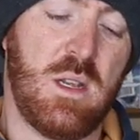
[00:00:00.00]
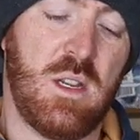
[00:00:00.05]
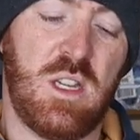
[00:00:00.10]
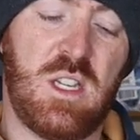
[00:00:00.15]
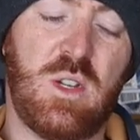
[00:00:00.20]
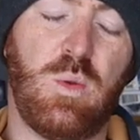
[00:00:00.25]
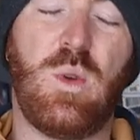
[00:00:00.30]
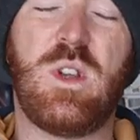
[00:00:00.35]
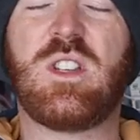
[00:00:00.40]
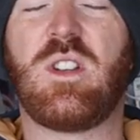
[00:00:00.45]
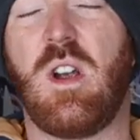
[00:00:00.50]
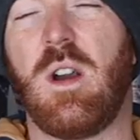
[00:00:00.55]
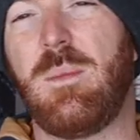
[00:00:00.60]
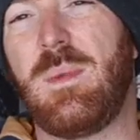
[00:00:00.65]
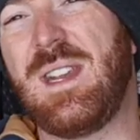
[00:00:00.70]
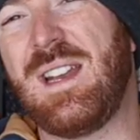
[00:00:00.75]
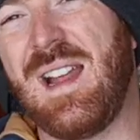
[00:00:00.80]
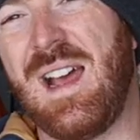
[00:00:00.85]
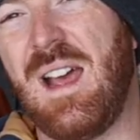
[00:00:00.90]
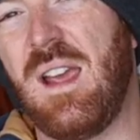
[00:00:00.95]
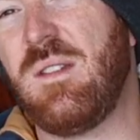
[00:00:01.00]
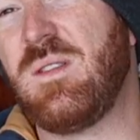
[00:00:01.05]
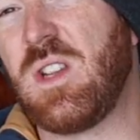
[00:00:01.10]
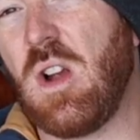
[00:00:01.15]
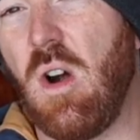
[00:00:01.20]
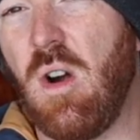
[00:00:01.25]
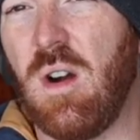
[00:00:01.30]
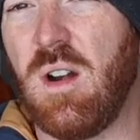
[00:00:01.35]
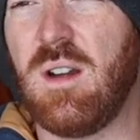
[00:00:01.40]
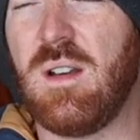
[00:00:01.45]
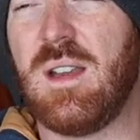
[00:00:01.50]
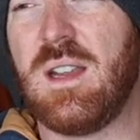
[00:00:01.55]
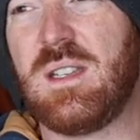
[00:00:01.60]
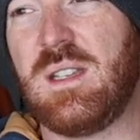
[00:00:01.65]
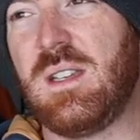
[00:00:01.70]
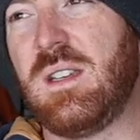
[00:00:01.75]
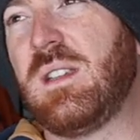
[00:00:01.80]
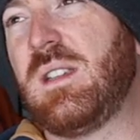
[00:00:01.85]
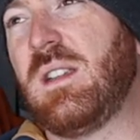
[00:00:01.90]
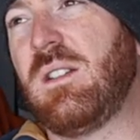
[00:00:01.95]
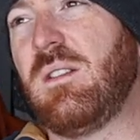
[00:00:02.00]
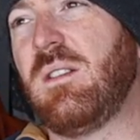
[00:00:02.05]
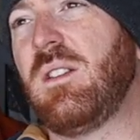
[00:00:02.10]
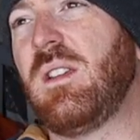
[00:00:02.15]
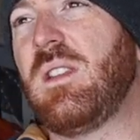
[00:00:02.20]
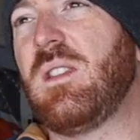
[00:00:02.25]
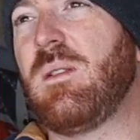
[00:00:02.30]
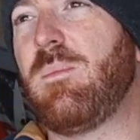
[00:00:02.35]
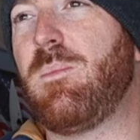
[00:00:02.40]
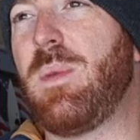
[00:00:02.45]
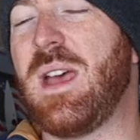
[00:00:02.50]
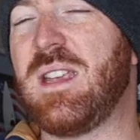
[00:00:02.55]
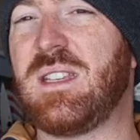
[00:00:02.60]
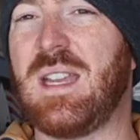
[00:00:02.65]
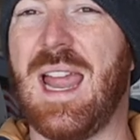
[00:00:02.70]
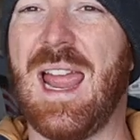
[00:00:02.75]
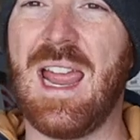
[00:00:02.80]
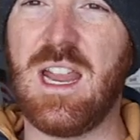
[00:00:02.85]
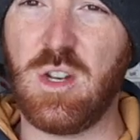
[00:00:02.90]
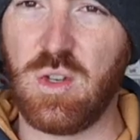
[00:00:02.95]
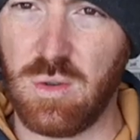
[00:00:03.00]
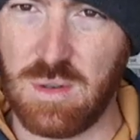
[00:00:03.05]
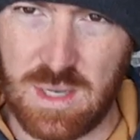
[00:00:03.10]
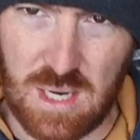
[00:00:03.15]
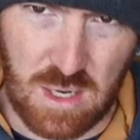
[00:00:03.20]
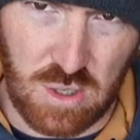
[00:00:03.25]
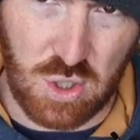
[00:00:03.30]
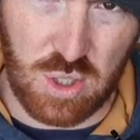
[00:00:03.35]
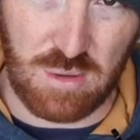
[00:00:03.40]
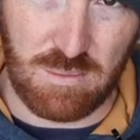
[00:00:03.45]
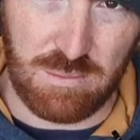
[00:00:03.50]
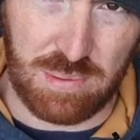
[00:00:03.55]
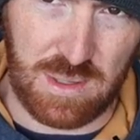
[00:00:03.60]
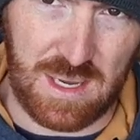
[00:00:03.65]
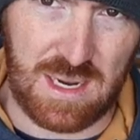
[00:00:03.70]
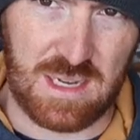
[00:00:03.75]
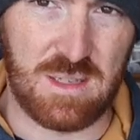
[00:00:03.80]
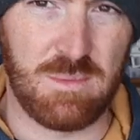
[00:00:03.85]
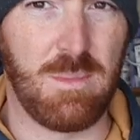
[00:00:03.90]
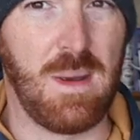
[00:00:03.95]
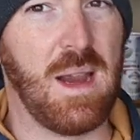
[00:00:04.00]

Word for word: Swiss Army knives aren't necessarily the best edge retention blades.